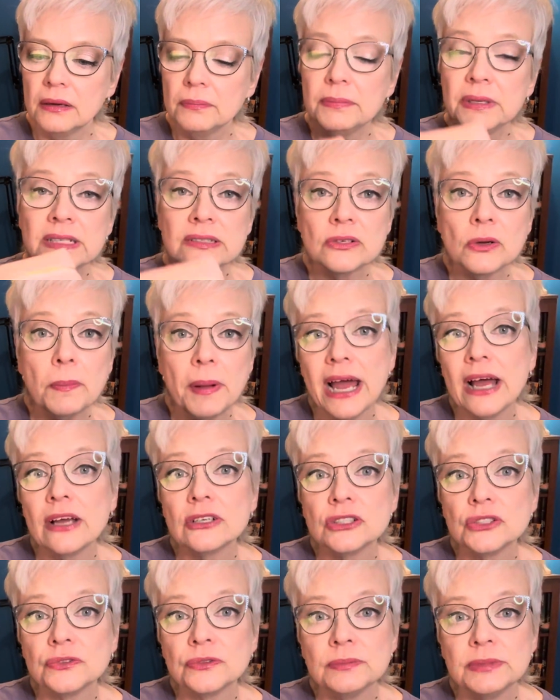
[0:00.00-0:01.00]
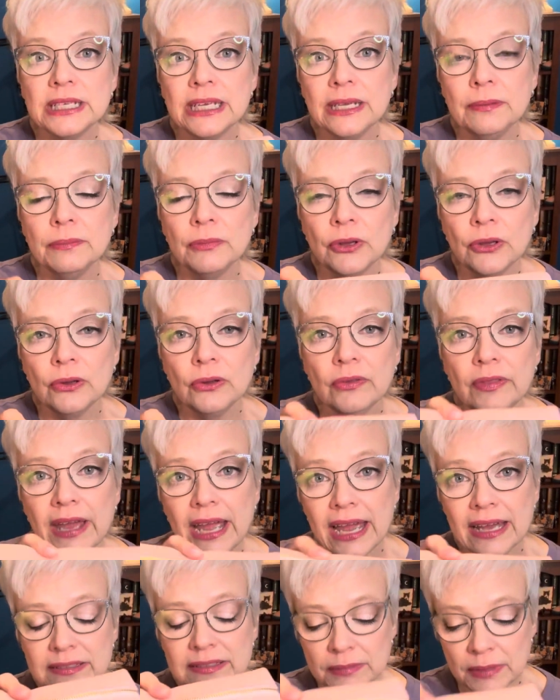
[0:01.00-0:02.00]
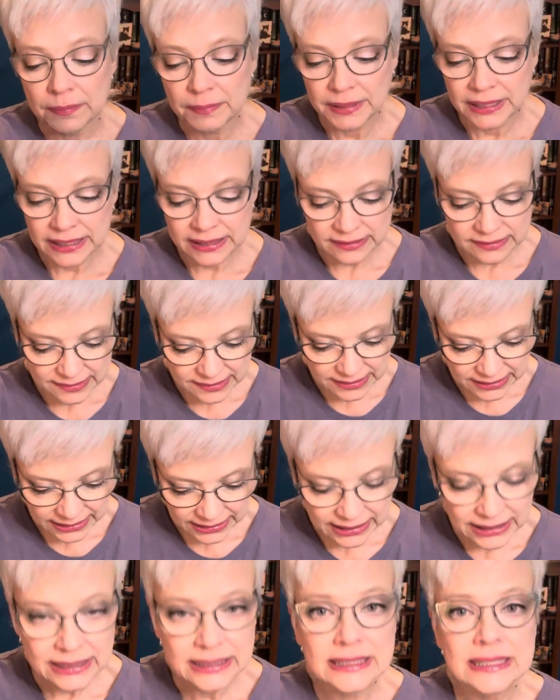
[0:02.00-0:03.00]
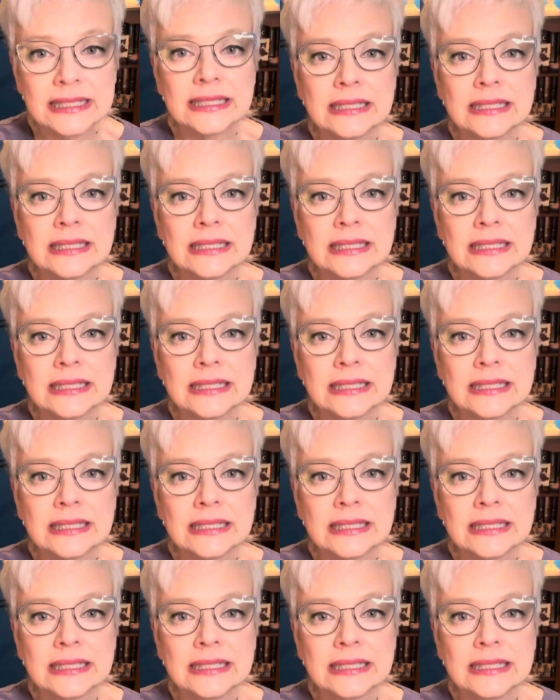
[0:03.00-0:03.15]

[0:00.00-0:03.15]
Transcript: pencil pouch from Temu that has my pens in it.